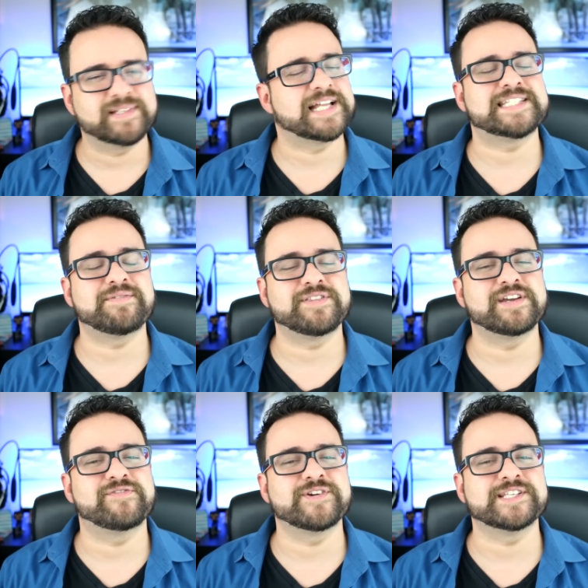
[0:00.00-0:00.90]
But that's
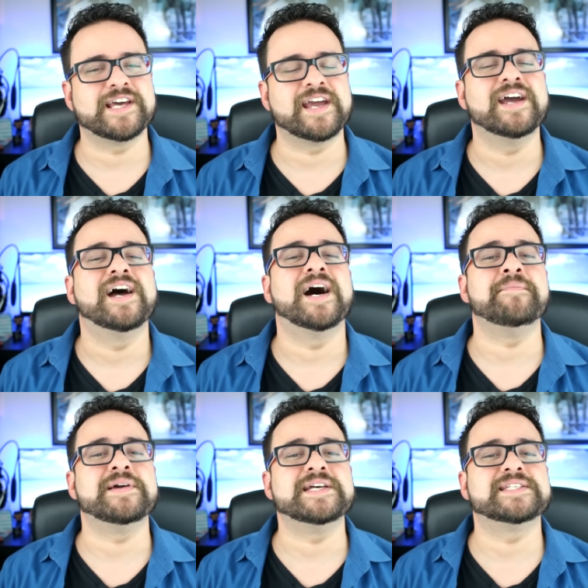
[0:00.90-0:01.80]
everything for today.
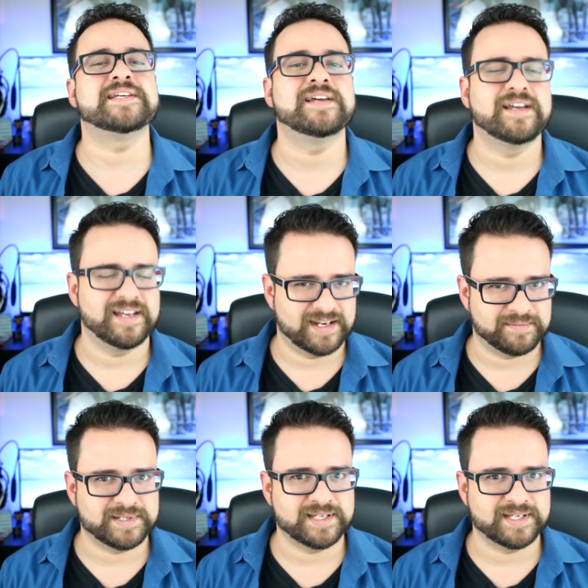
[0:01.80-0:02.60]
I'm Izzy, and I'm